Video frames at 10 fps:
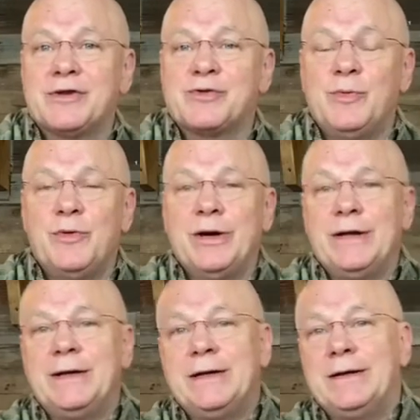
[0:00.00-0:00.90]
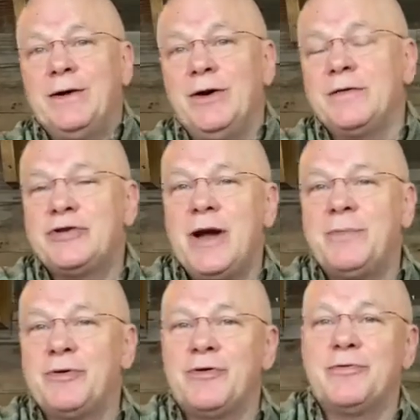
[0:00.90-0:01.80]
this morning, all of
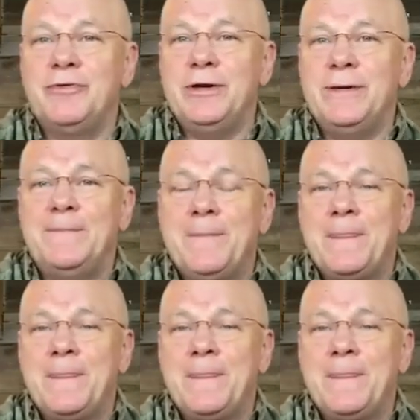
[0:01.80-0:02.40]
chapter 3.